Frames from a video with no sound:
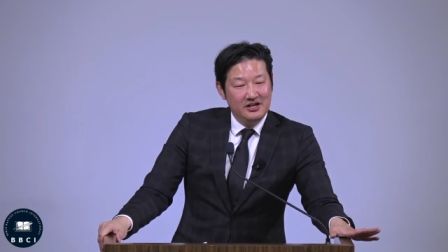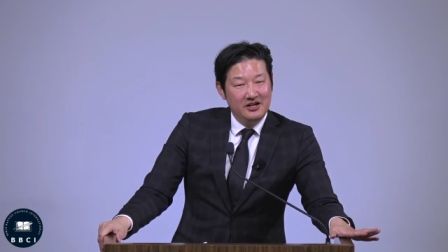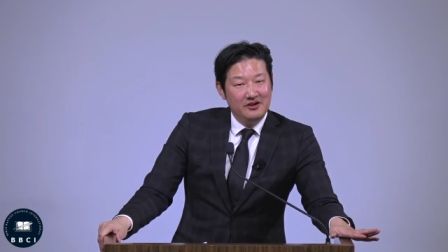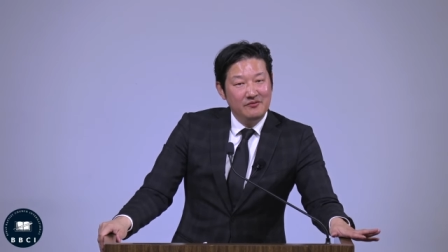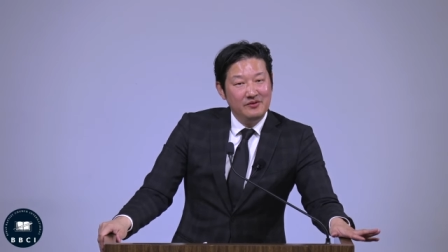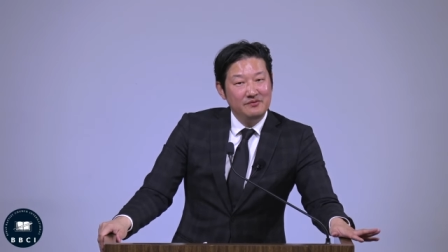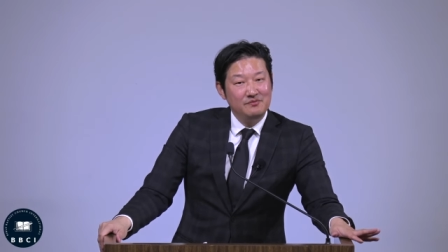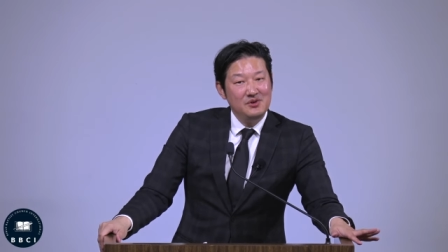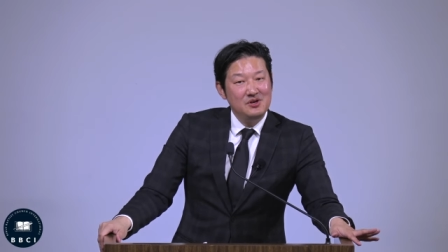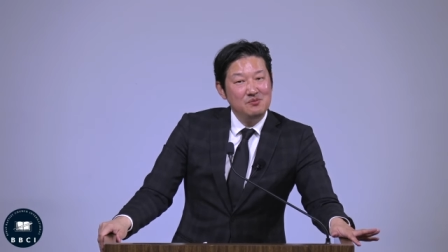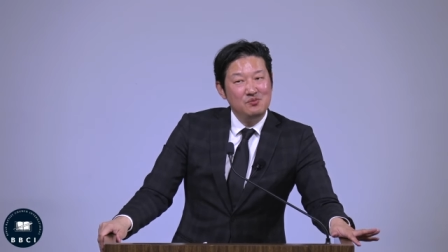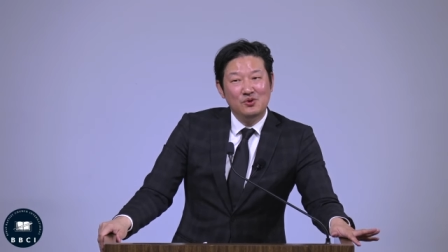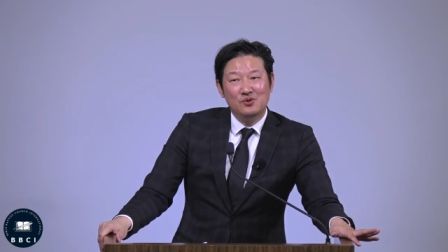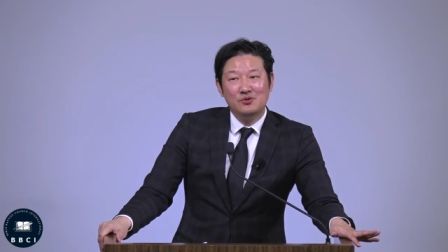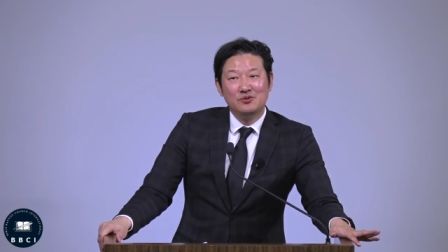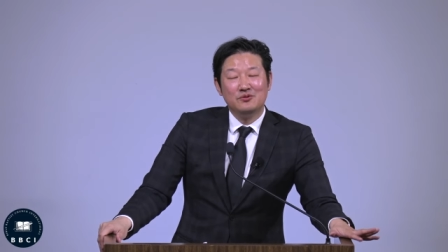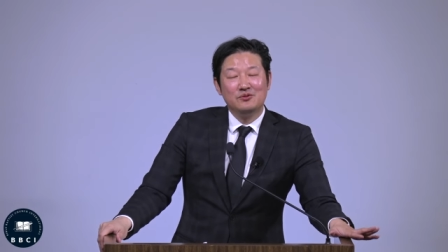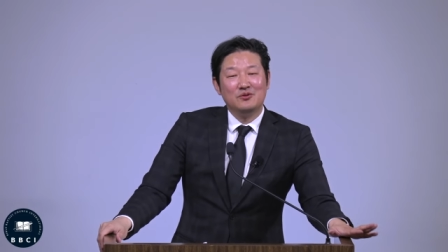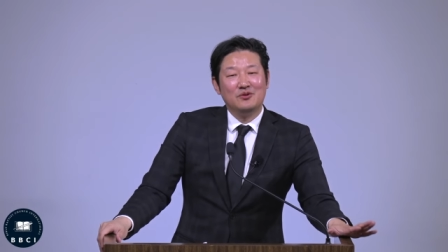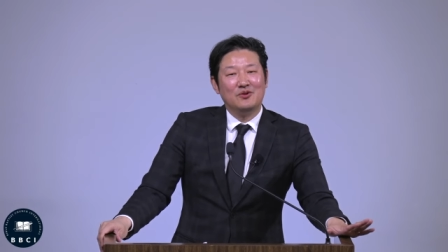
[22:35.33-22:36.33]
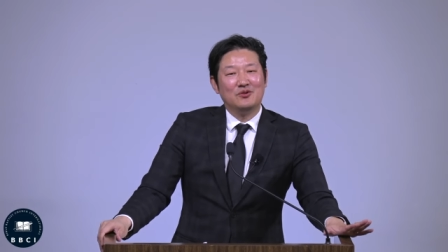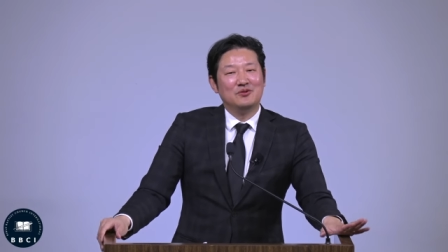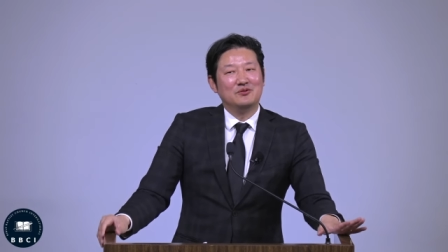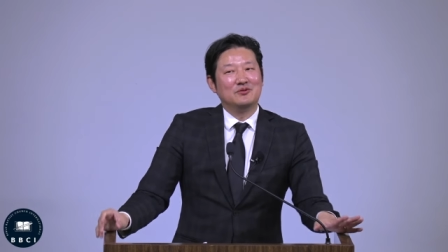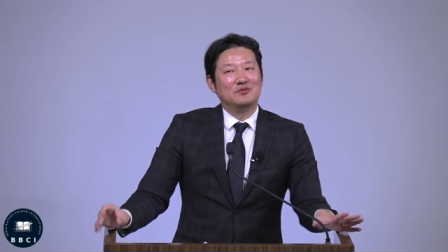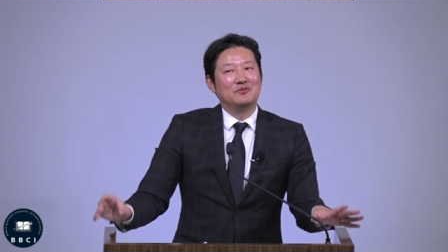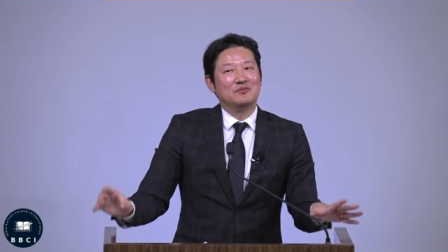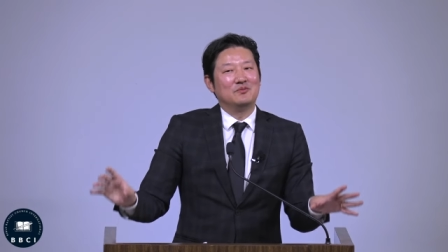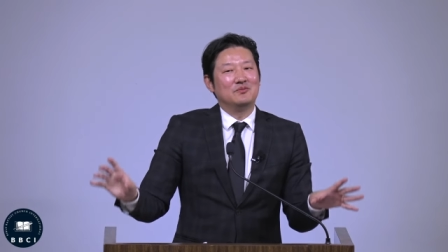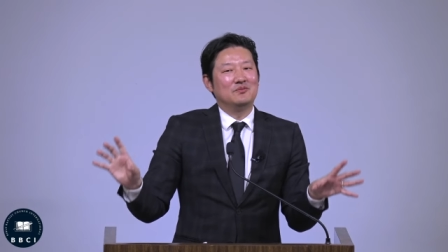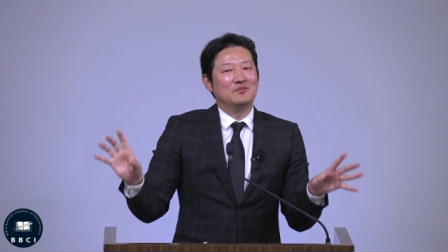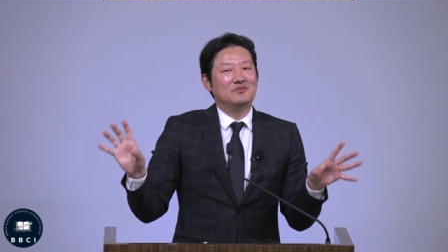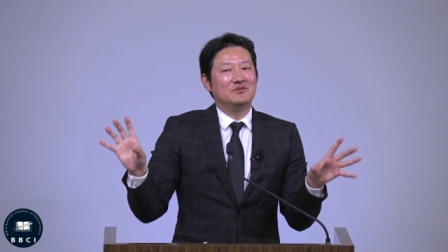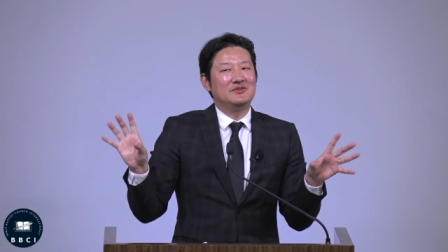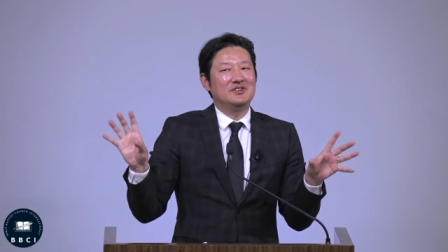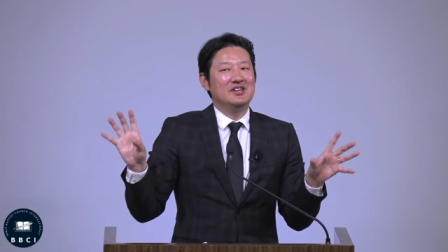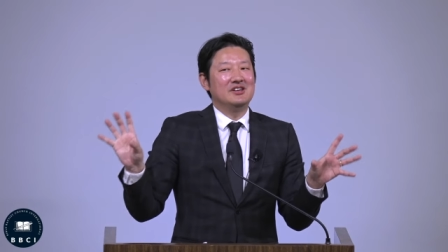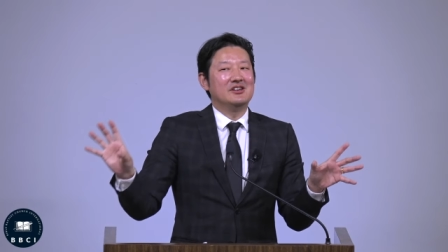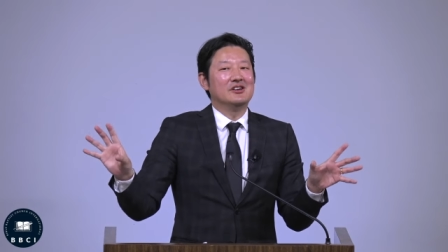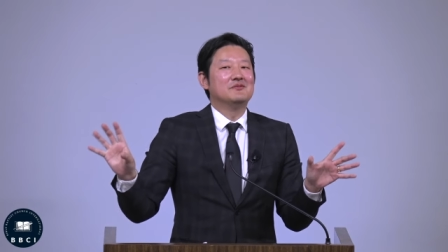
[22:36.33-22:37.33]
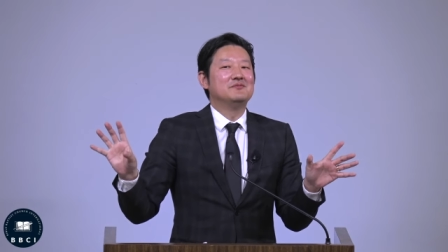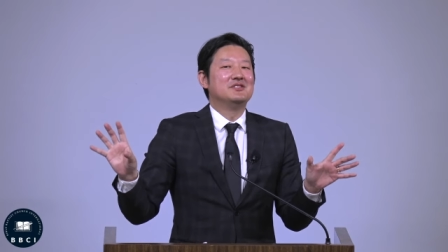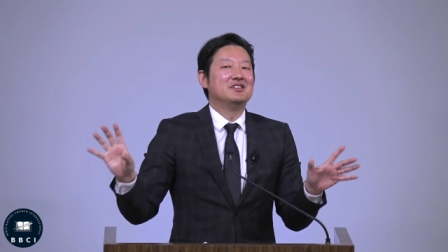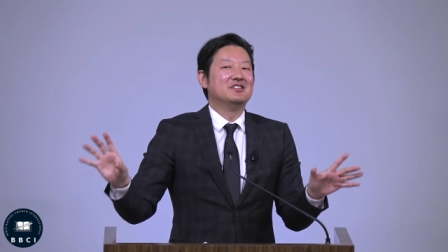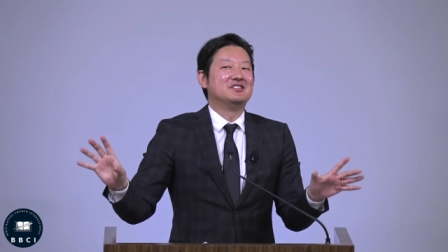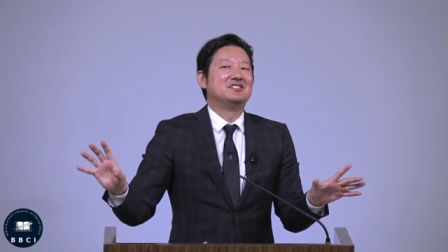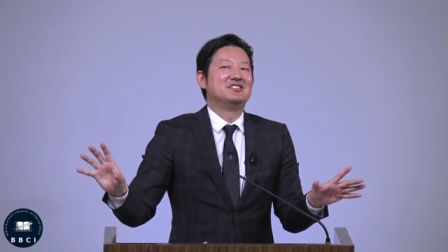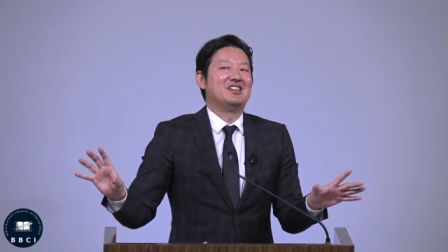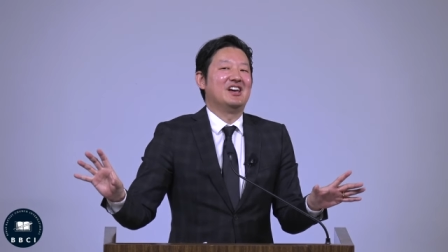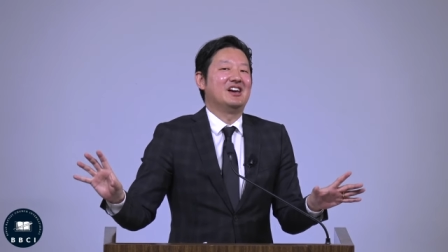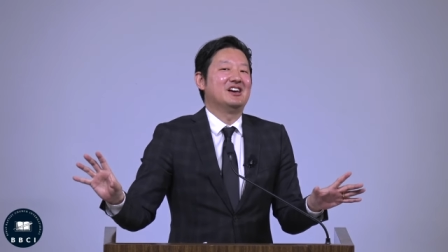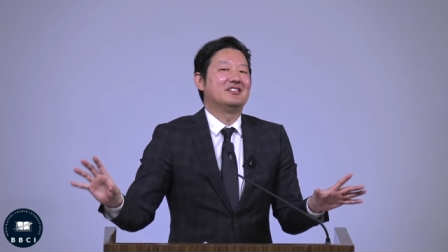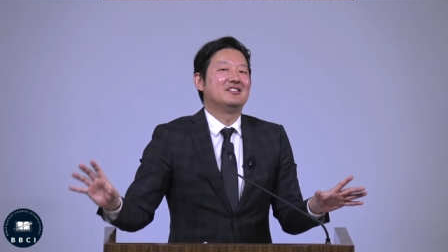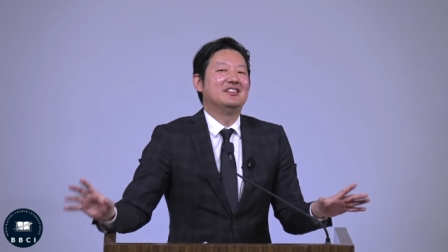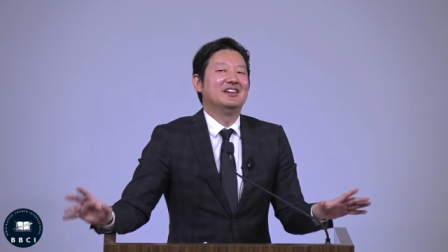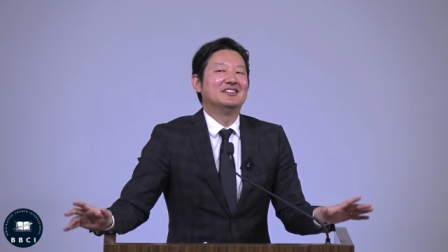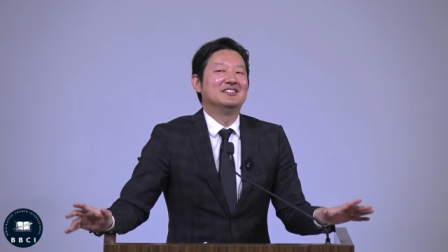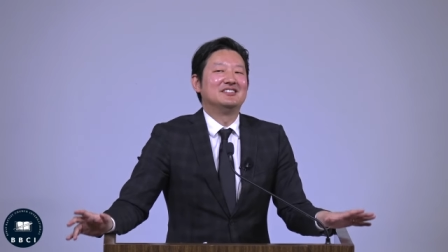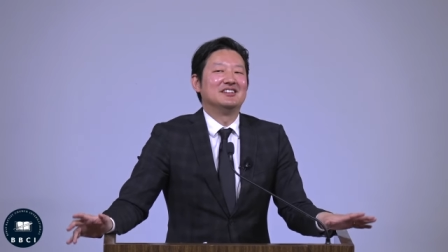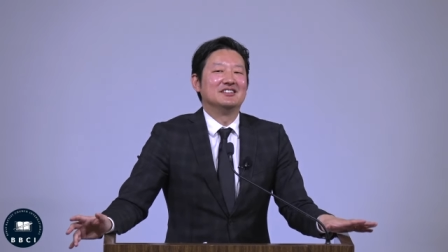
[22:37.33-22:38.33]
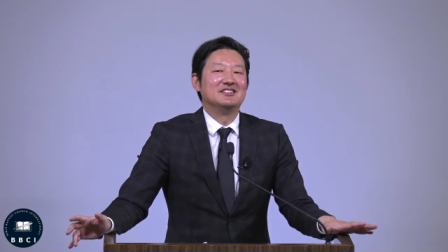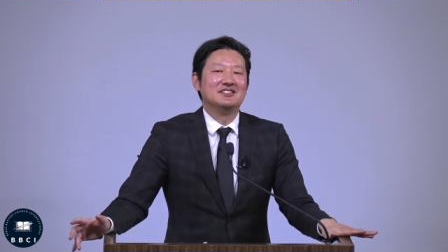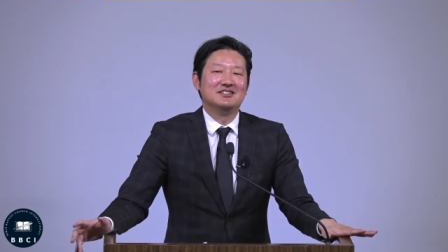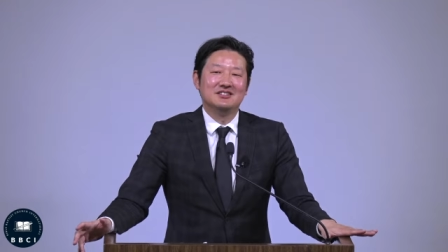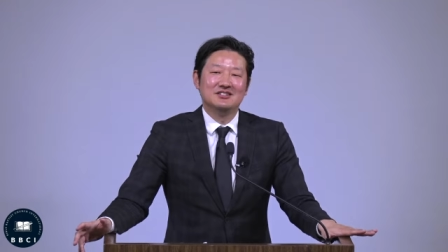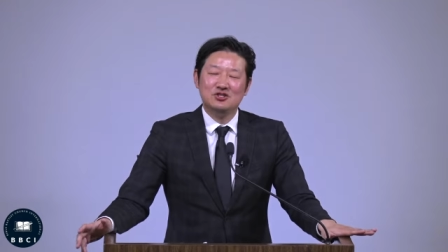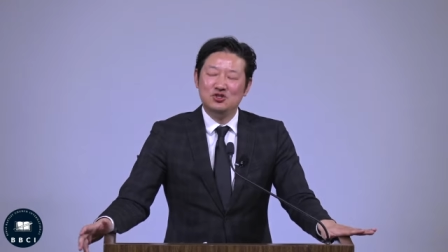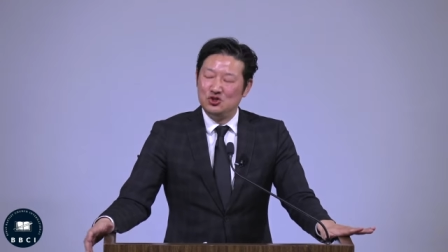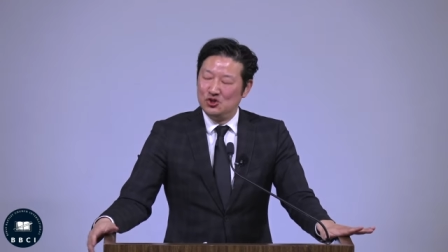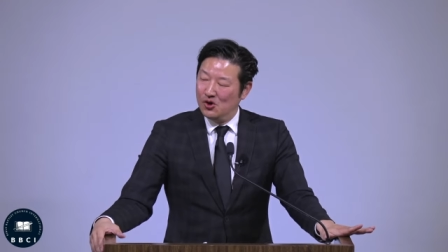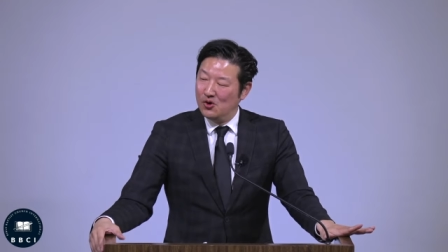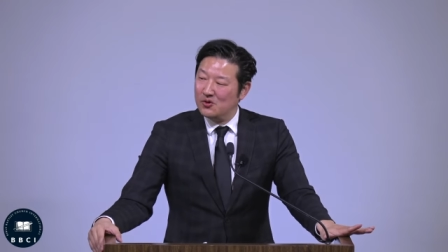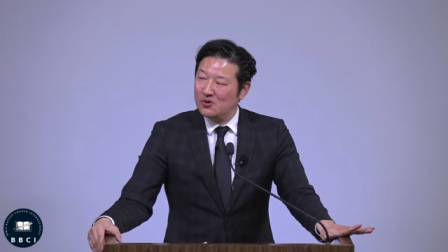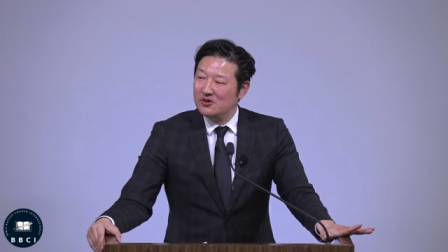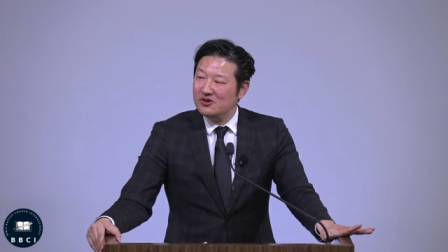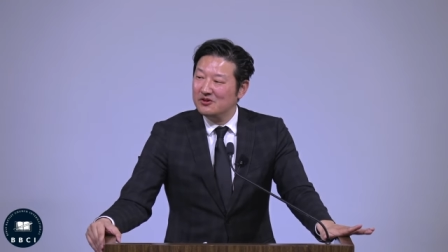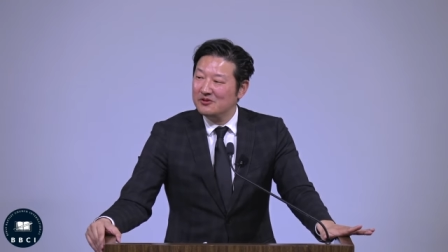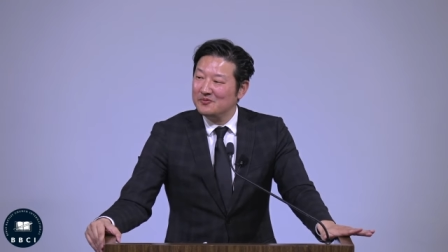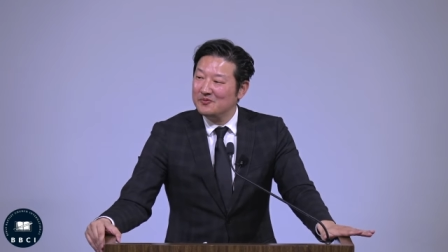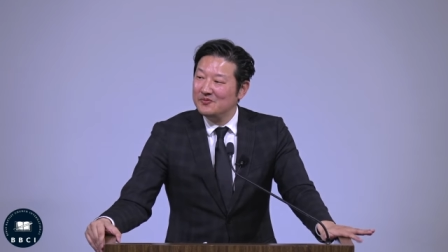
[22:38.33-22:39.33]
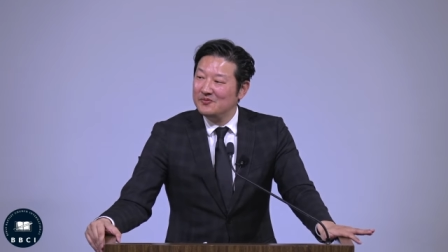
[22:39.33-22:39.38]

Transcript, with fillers: I mean, people think of this death as a joke,